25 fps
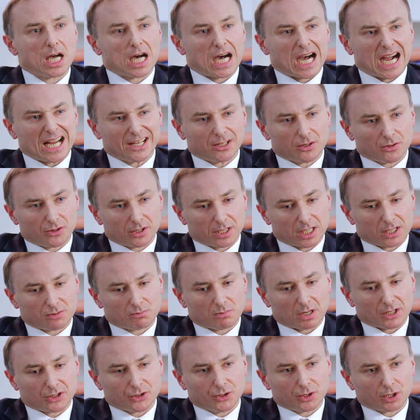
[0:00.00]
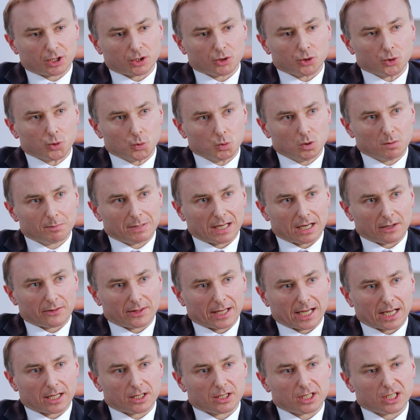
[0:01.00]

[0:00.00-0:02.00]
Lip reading: I don't think there's much you can do about that.